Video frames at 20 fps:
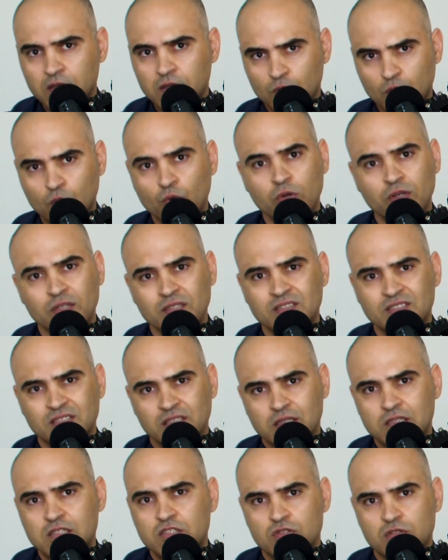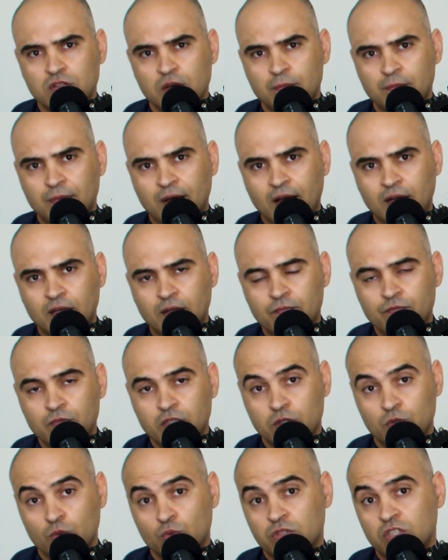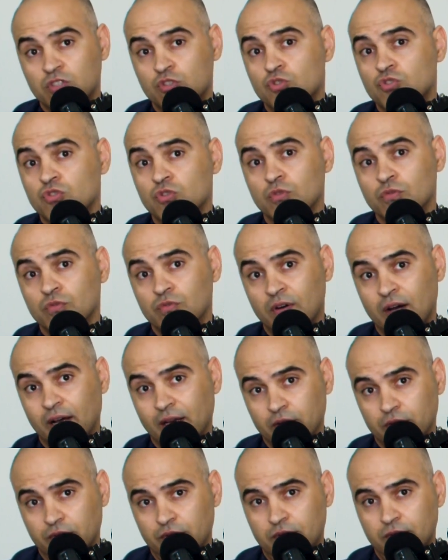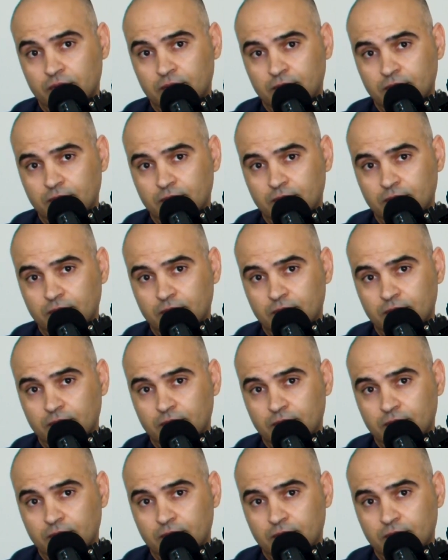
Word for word: loyalty to the pack in order to survive.